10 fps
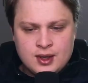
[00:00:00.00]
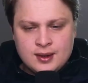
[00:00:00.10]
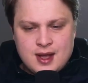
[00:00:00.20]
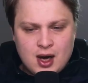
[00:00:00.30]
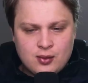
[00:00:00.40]

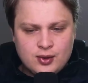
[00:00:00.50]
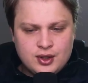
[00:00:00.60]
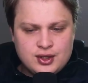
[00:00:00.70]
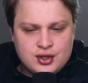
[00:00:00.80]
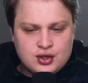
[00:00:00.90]
not
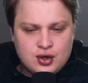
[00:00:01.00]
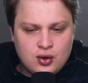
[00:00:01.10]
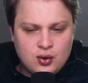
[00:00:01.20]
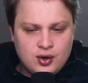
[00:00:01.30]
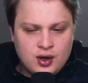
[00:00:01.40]
really
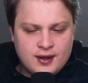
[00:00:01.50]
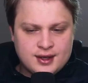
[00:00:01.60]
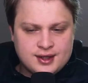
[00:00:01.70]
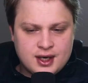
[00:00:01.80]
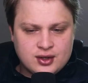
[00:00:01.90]
sold on
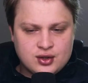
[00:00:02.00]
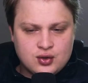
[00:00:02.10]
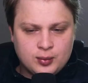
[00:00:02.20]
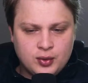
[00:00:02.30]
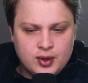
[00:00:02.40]
that second
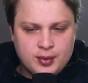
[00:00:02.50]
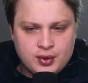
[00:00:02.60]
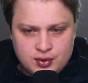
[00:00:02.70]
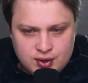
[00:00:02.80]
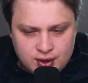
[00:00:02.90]
storm really
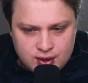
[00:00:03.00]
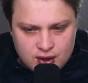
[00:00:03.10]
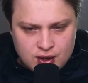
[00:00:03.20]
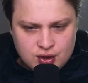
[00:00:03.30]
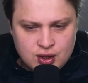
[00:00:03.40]
producing
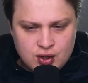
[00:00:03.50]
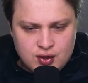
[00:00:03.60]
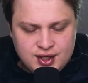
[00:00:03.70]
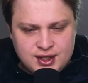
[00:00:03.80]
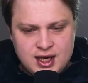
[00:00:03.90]
snow. You
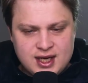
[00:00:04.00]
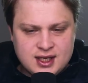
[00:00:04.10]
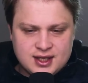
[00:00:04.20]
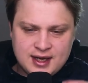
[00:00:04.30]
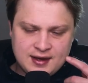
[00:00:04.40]
can see it
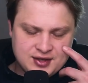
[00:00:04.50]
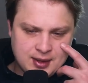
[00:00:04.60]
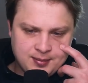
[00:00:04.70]
does have